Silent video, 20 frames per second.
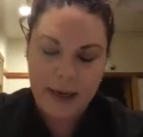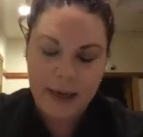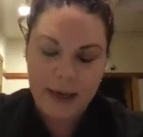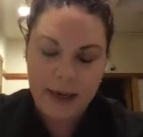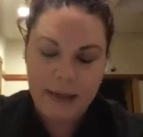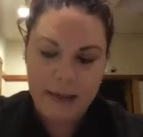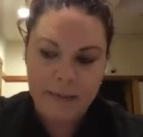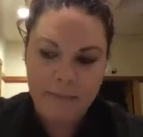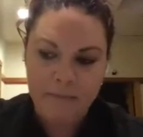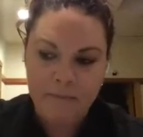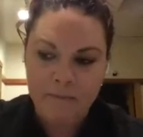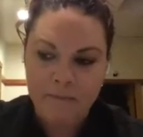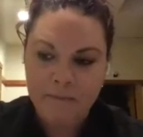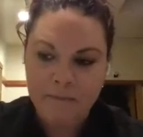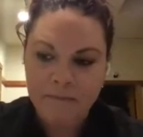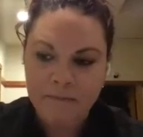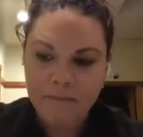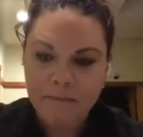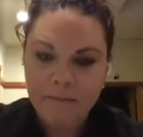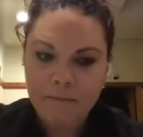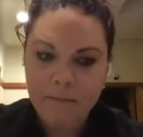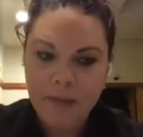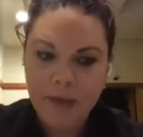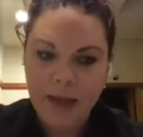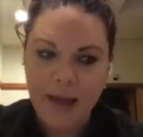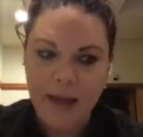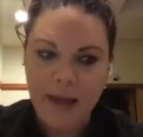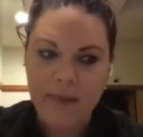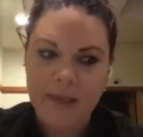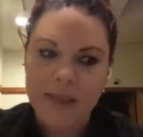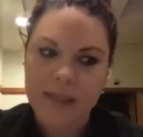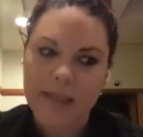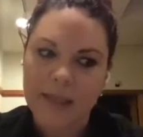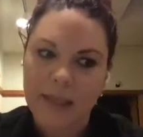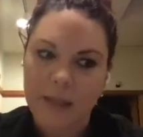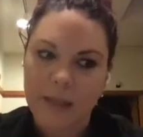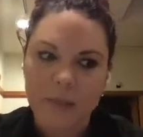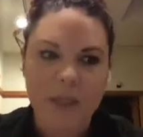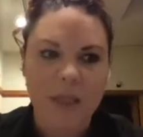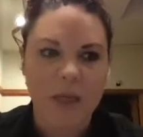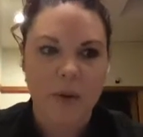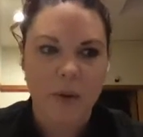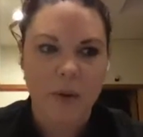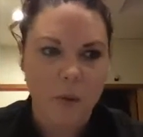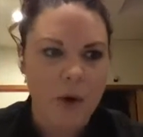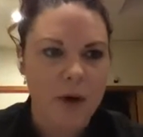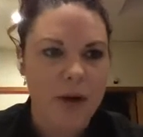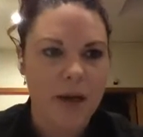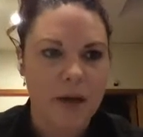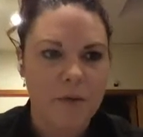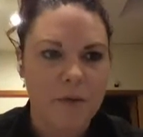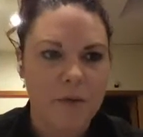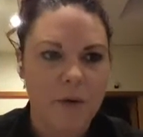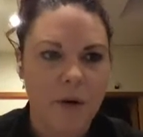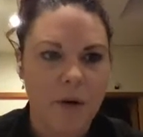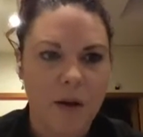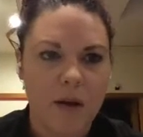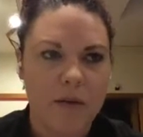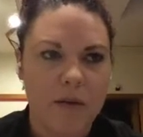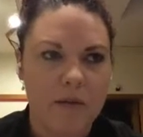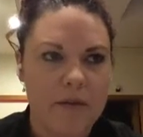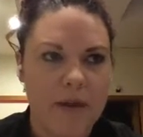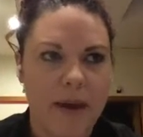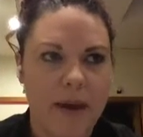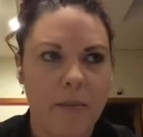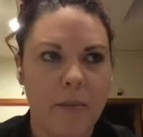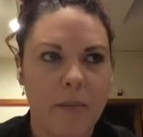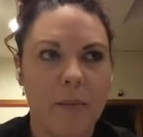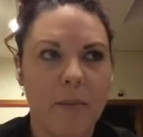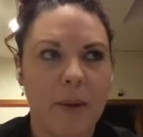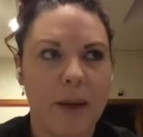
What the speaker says: And this seems to be working for all of them,